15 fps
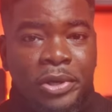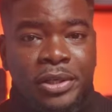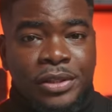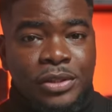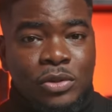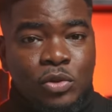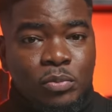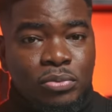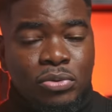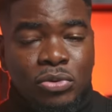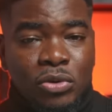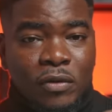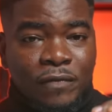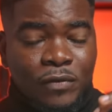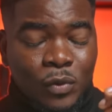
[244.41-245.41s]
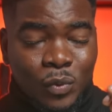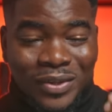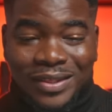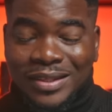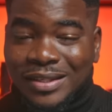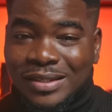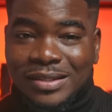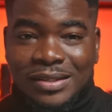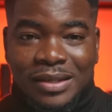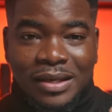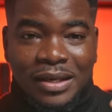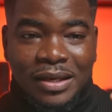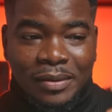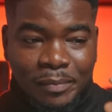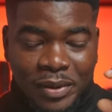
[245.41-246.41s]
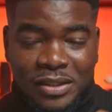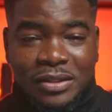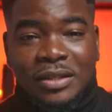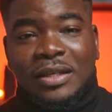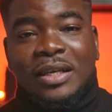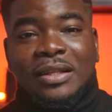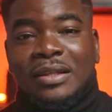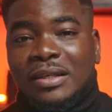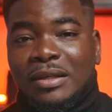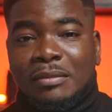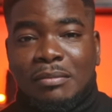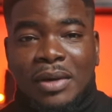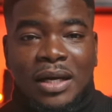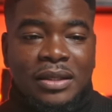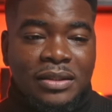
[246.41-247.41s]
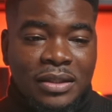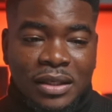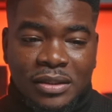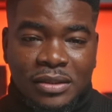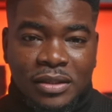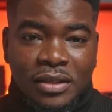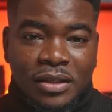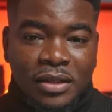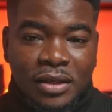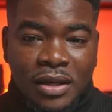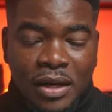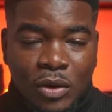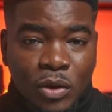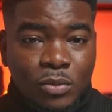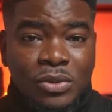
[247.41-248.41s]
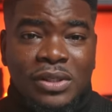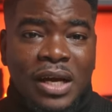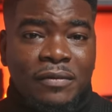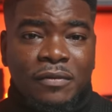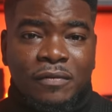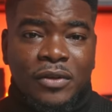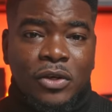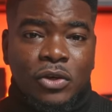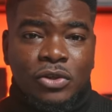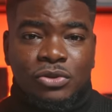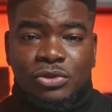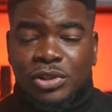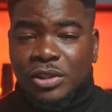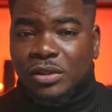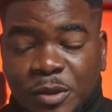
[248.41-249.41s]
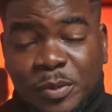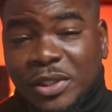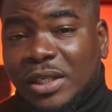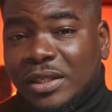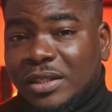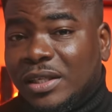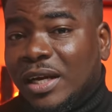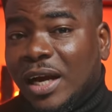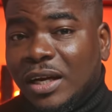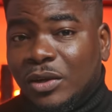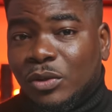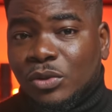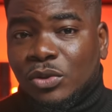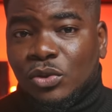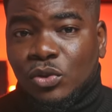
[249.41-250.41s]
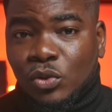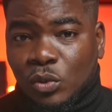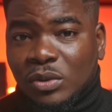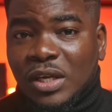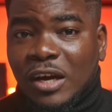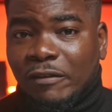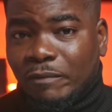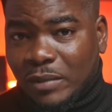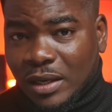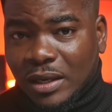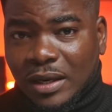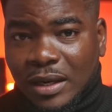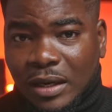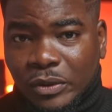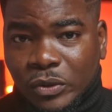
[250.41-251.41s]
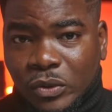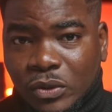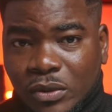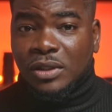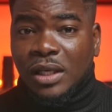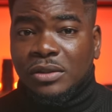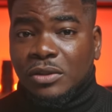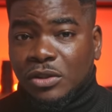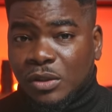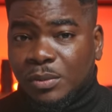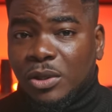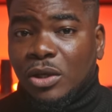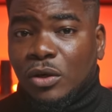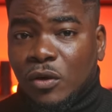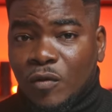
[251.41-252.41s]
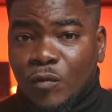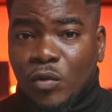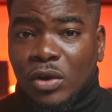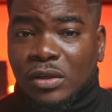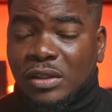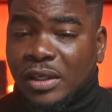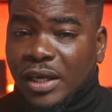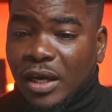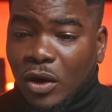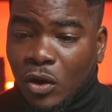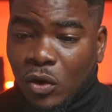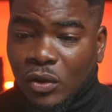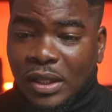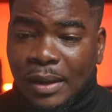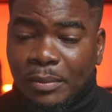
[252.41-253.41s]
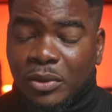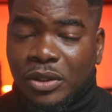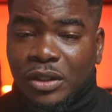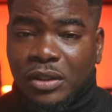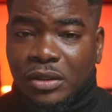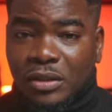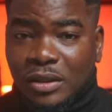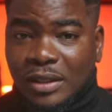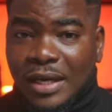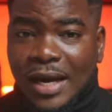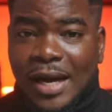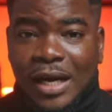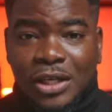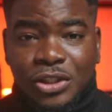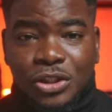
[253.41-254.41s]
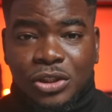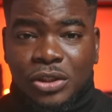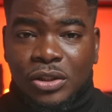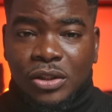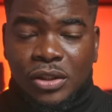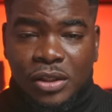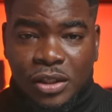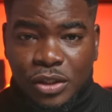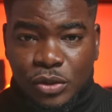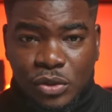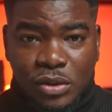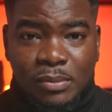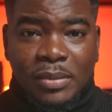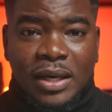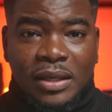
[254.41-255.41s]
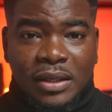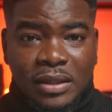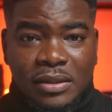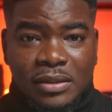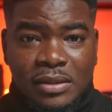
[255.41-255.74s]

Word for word: policy to pull off with this particular thing in mind, that almost half of the country, especially the adults, don't have bank accounts. That's going to be a lot of work to get all that money in cash into the banking